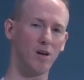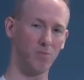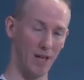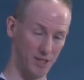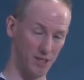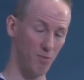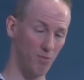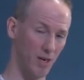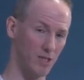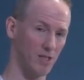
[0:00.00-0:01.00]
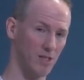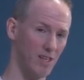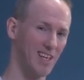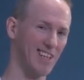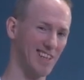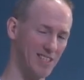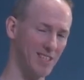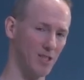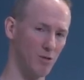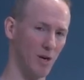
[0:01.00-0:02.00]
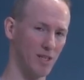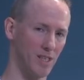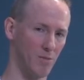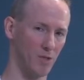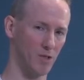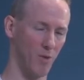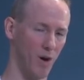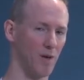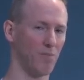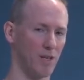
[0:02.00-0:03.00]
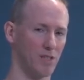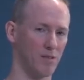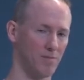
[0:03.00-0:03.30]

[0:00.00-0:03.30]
plateau pressure less than 20 centimeters of water pressure.